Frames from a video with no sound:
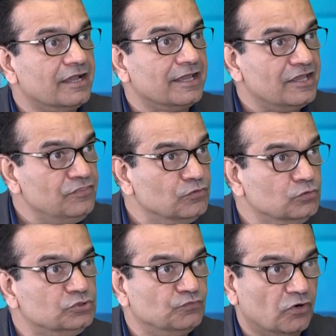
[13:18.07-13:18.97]

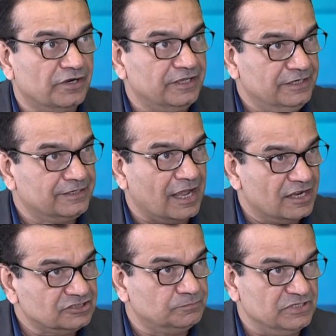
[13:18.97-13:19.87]
Hindus were in
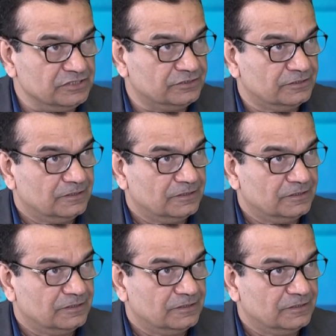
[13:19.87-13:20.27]
Kashmir